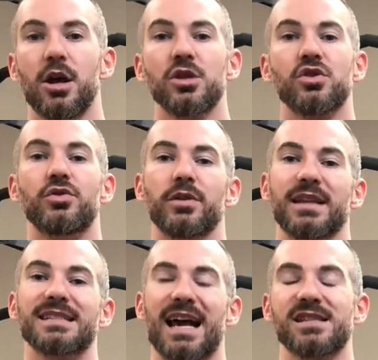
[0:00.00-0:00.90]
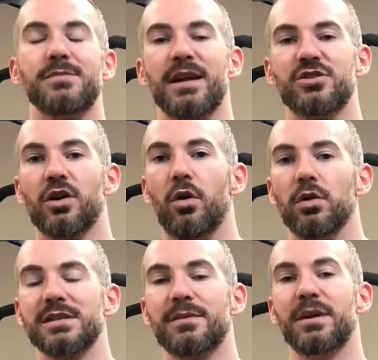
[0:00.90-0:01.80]
So doing these isometric
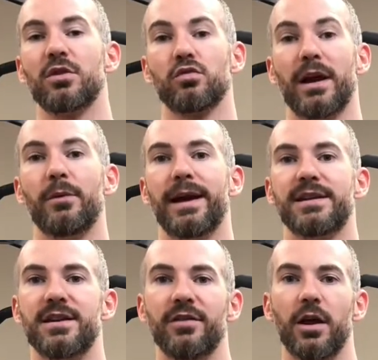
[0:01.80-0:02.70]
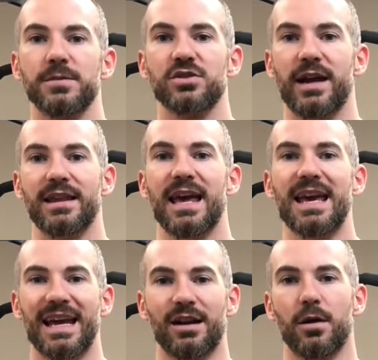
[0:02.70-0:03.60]
holds can be a great way to develop strength
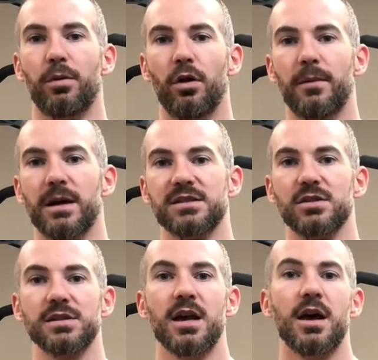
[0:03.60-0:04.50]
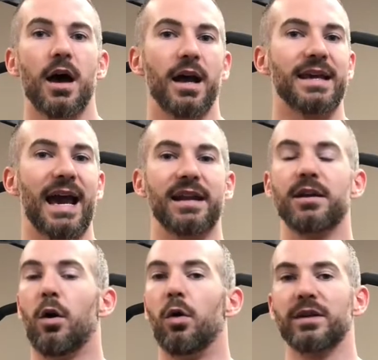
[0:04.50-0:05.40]
in our pull-up muscles. Again,
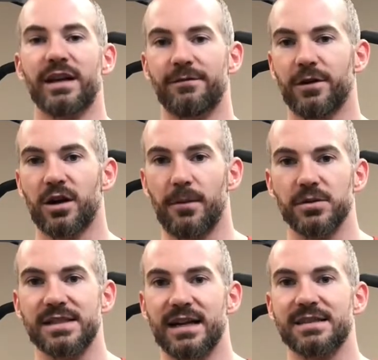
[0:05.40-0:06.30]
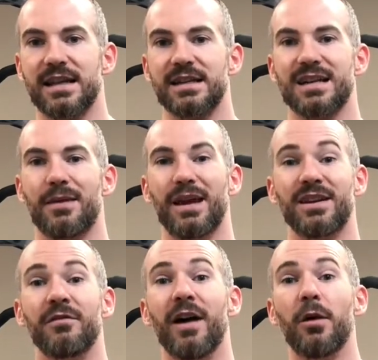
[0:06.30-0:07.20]
holding it for a couple seconds at a time and
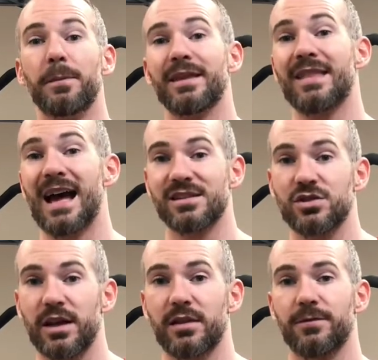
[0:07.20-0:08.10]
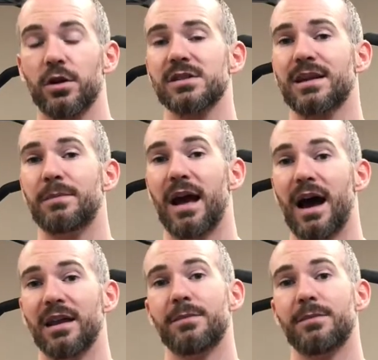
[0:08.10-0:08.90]
developing that strength first can be highly